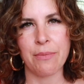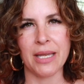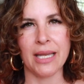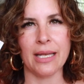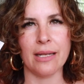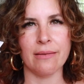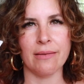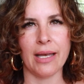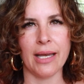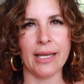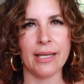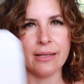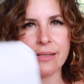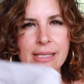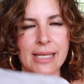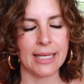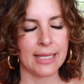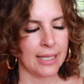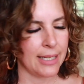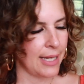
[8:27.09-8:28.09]
been like
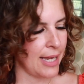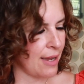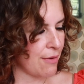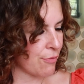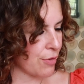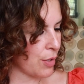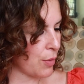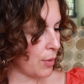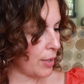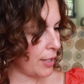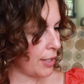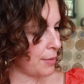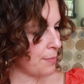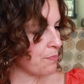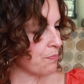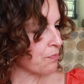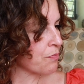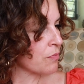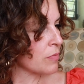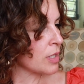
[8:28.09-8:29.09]
taking
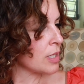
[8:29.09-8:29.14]
everywhere.